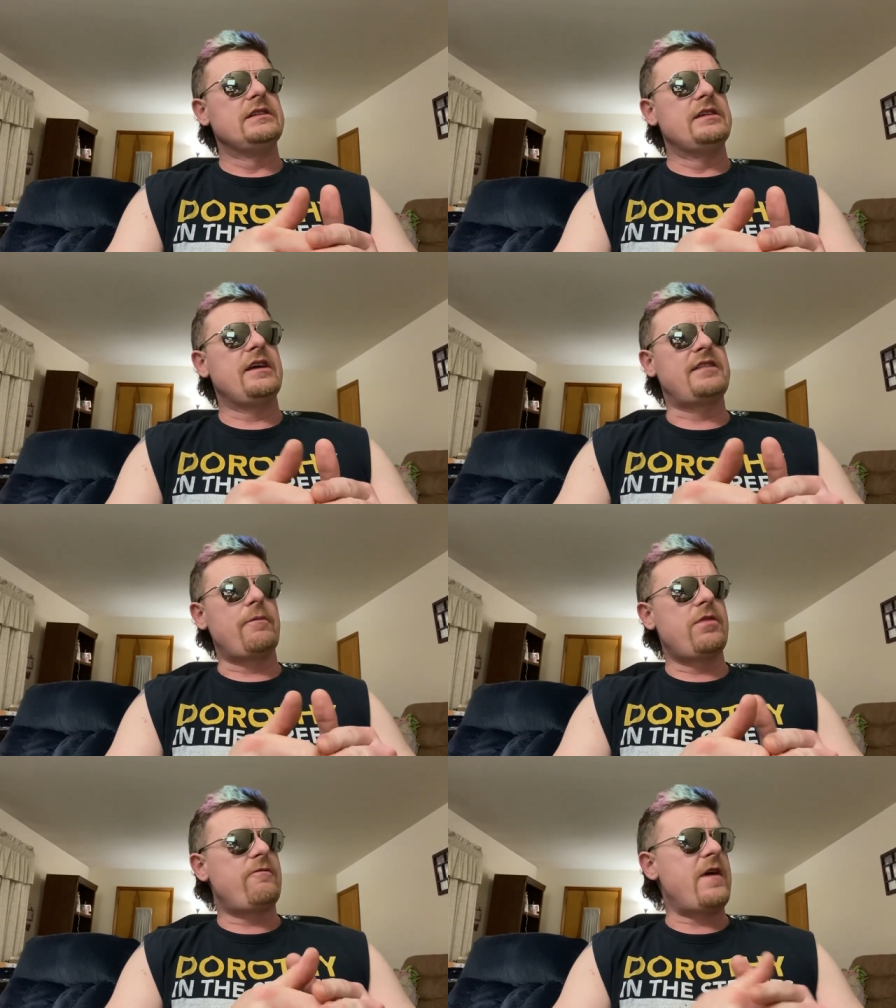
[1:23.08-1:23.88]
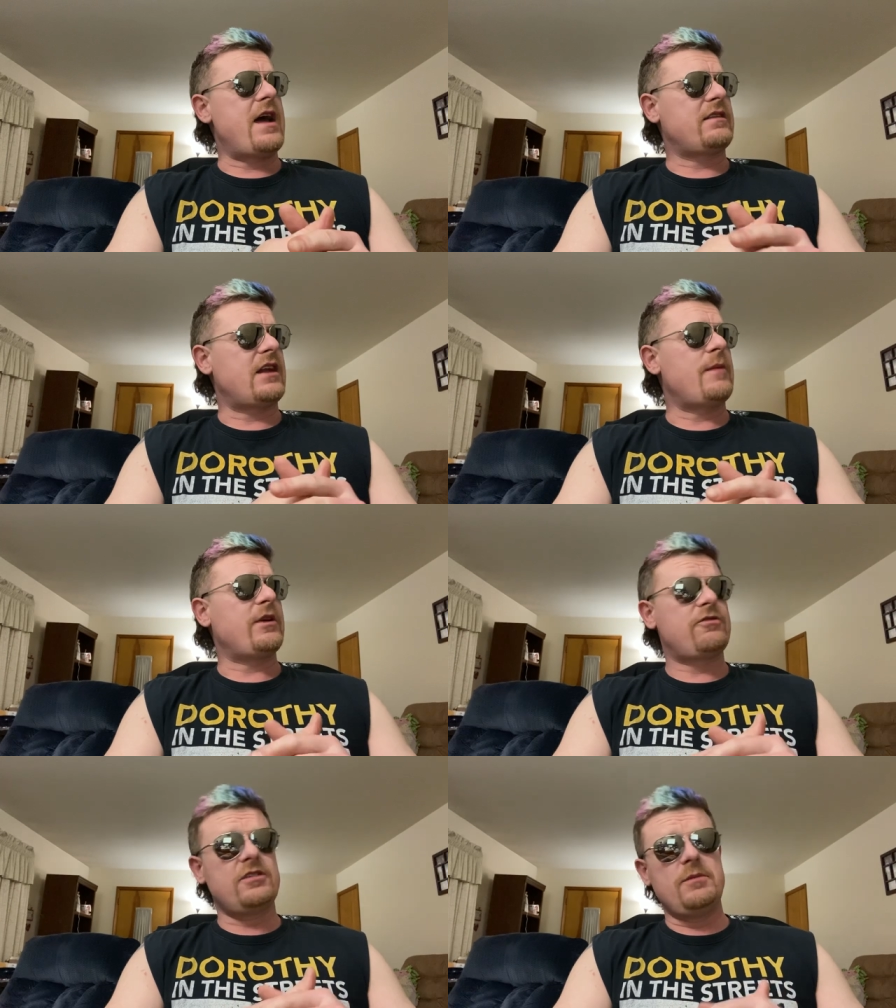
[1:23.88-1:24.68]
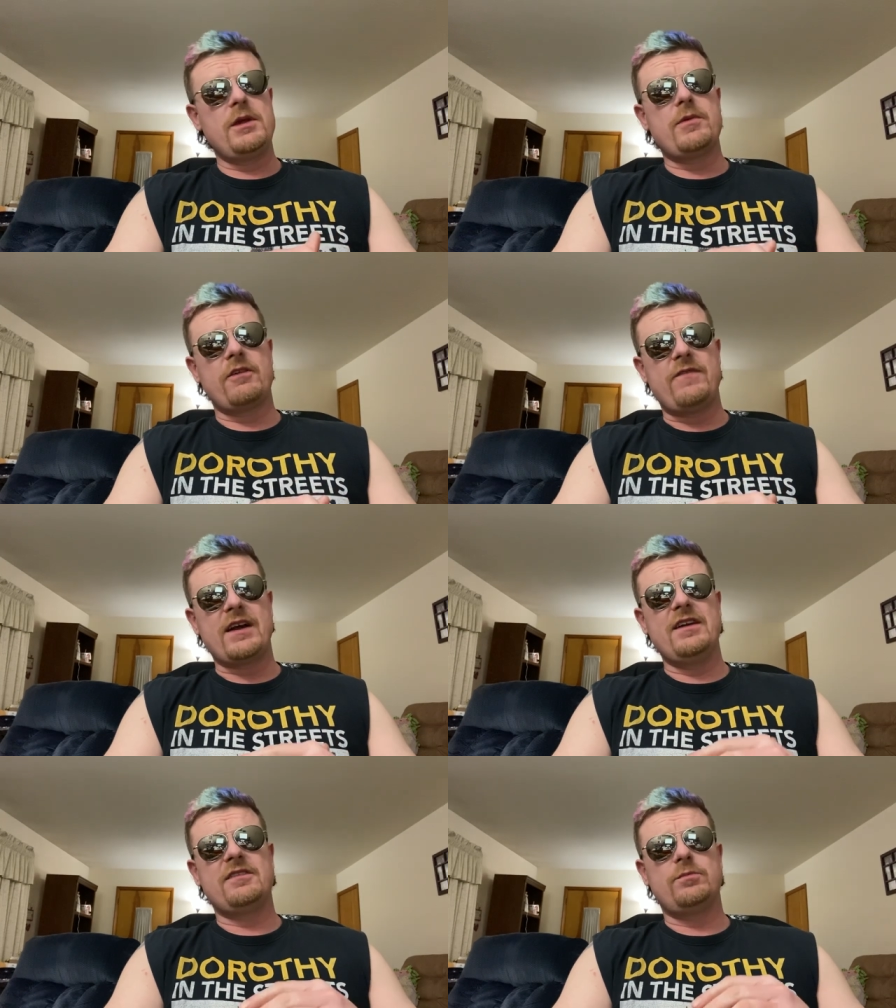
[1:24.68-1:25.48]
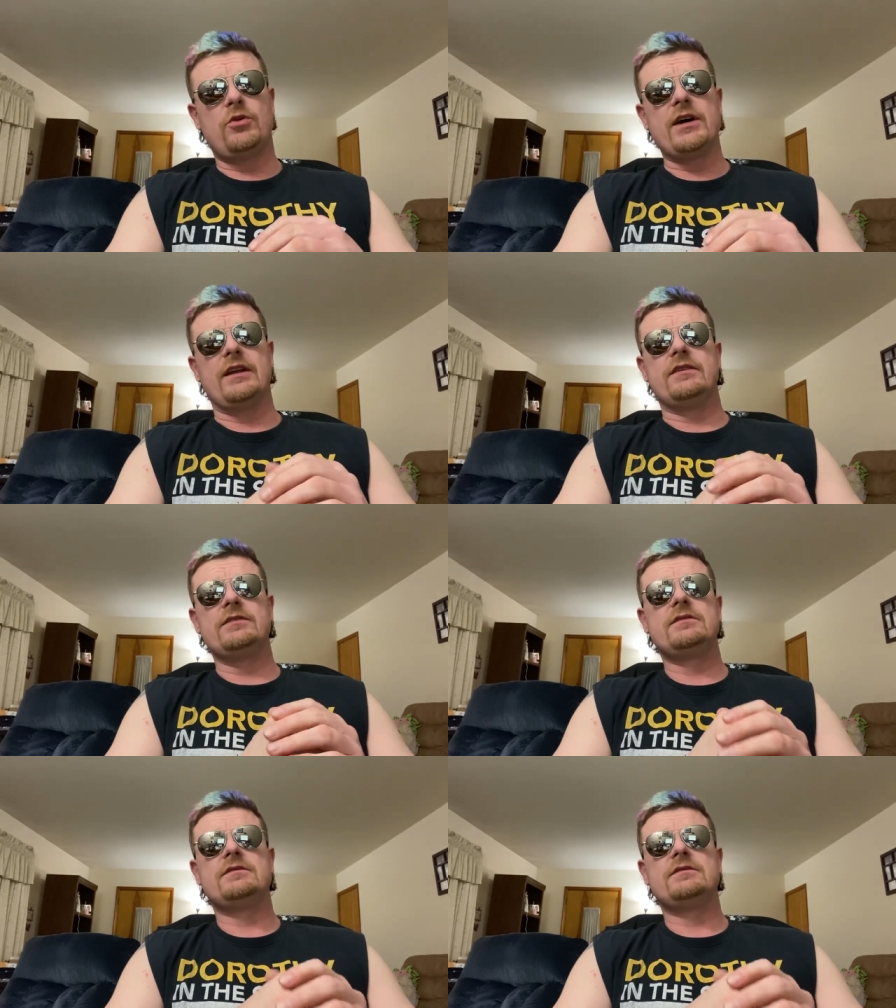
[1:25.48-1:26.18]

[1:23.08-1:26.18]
Except the fact that I'm extremely motherfucking disappointed.